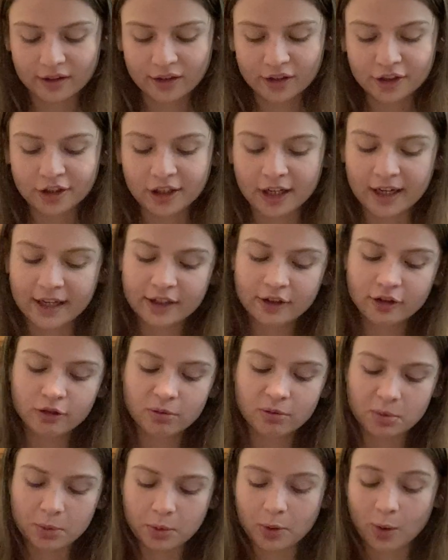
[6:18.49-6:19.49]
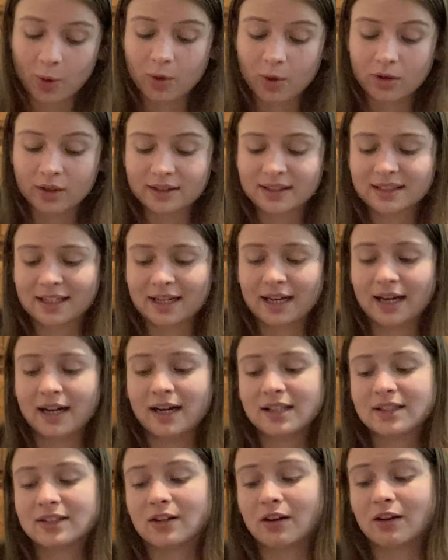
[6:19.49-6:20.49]
Change through courts
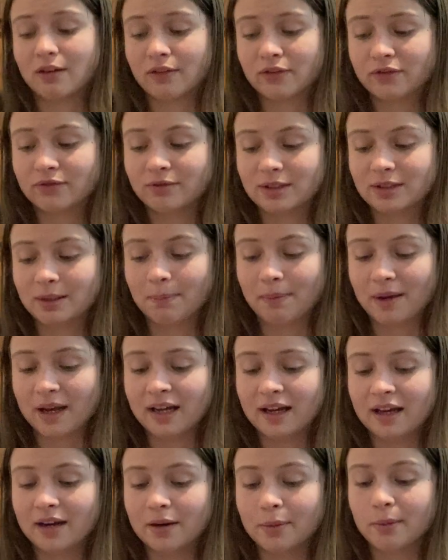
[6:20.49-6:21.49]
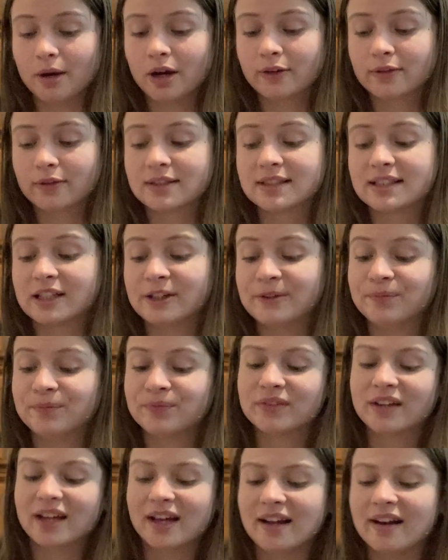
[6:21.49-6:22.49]
cuts off debate and democracy, and
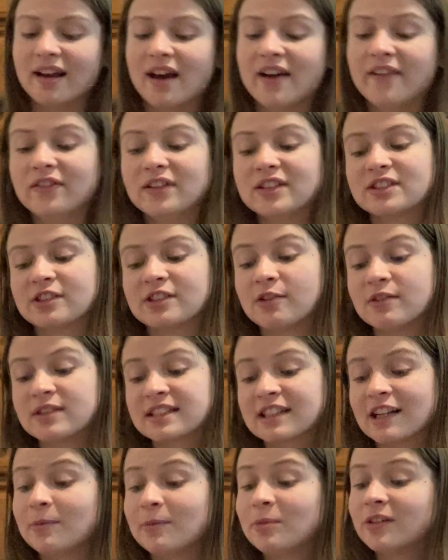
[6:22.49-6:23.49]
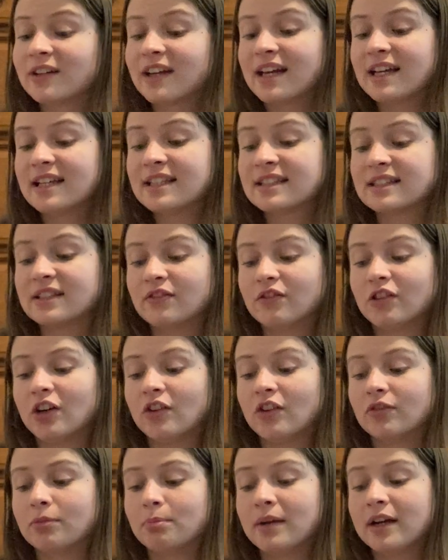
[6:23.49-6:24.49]
every SCOTUS couple case
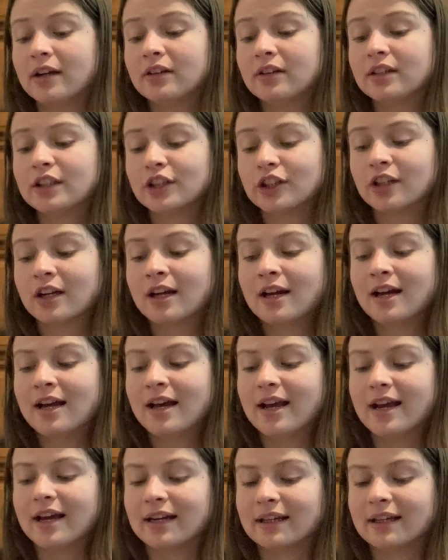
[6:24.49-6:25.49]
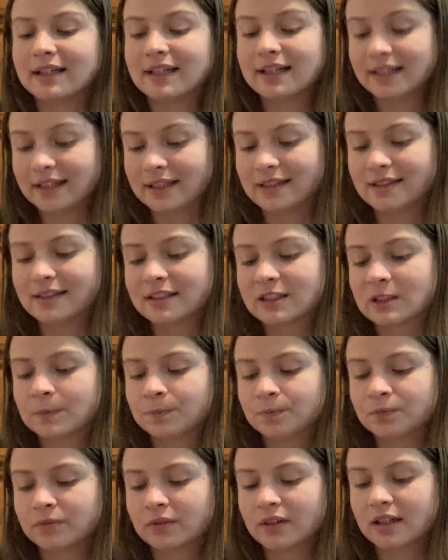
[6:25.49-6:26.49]
involved marriage and kids.
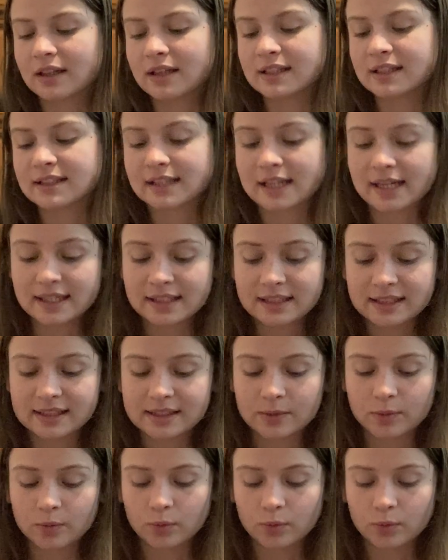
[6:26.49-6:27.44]
This case